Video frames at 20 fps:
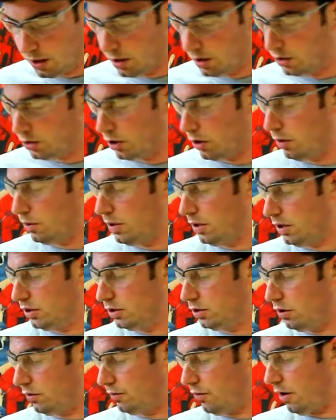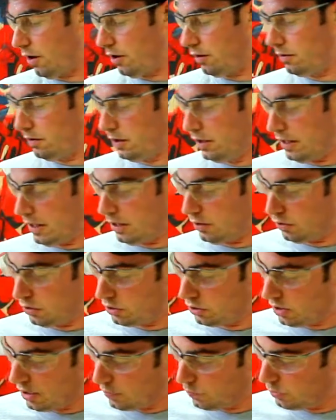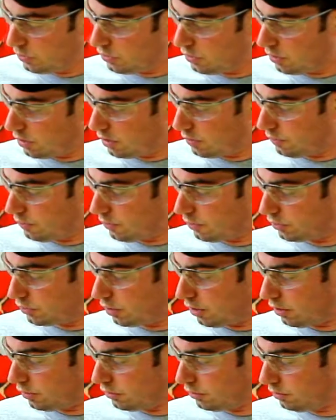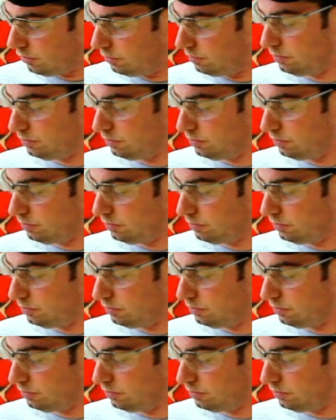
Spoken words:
So far it looks like we still got a full charge.